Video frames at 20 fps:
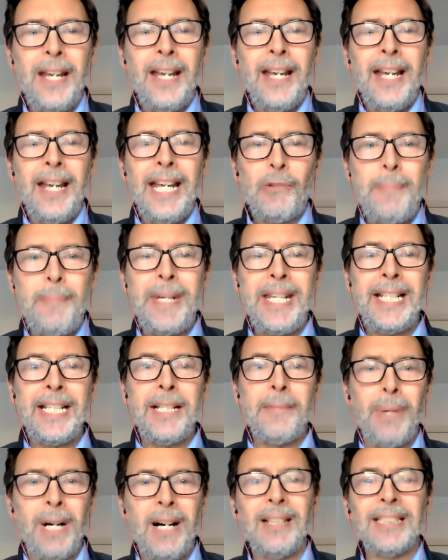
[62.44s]
equipping
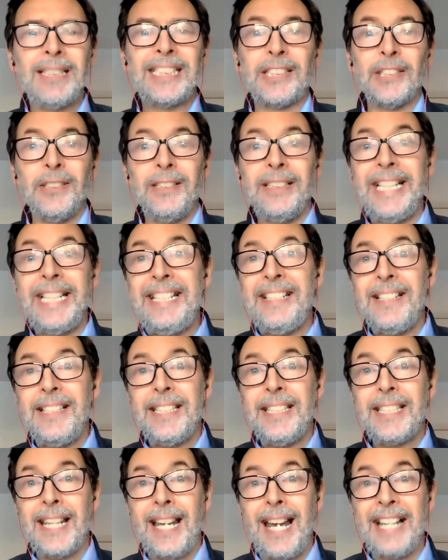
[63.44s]
pastoral
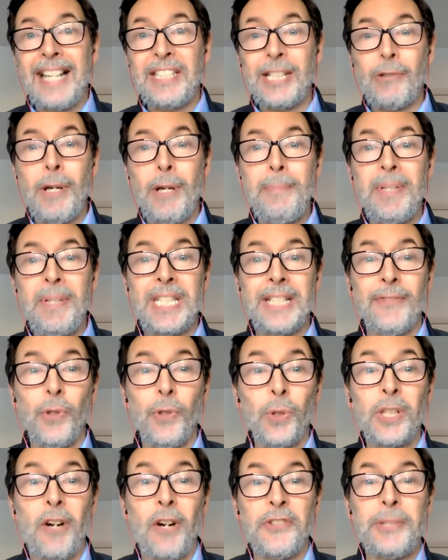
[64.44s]
leaders as equippers of
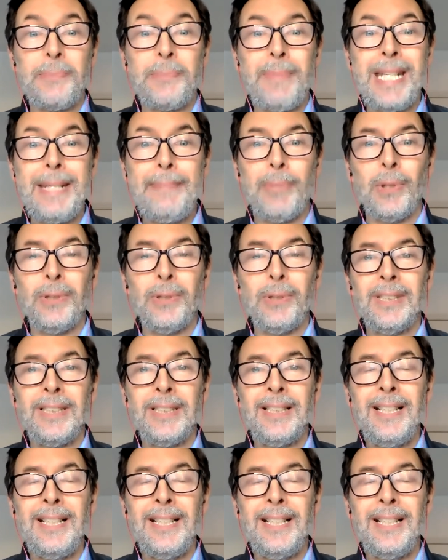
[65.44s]
all God's people,